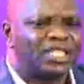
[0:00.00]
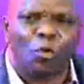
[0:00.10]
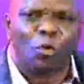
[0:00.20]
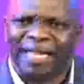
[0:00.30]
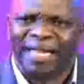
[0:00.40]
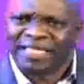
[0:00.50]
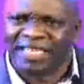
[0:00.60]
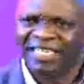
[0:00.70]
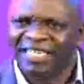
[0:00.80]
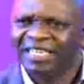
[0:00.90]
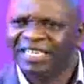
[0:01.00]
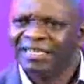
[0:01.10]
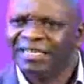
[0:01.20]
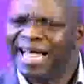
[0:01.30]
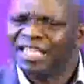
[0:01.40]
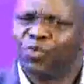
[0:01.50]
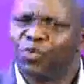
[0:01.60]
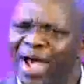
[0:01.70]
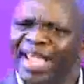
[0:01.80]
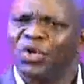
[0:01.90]
party. That's
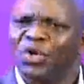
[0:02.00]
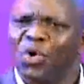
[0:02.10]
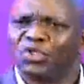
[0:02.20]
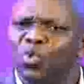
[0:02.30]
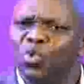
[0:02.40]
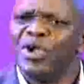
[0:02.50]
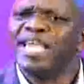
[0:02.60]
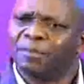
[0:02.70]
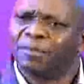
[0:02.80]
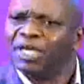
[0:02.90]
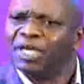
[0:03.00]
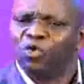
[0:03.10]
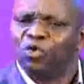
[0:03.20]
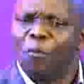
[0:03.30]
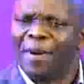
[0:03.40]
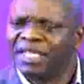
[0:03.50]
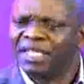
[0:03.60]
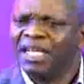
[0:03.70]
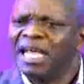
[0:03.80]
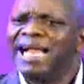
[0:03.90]
why those who hit political party
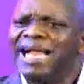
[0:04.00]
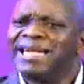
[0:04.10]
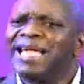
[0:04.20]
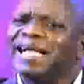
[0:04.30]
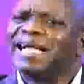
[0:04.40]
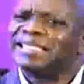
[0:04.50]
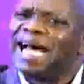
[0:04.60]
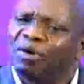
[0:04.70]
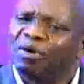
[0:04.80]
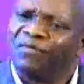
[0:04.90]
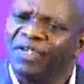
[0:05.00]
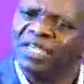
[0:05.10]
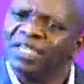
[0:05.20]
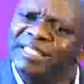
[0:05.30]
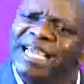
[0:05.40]
and they get out of it, they go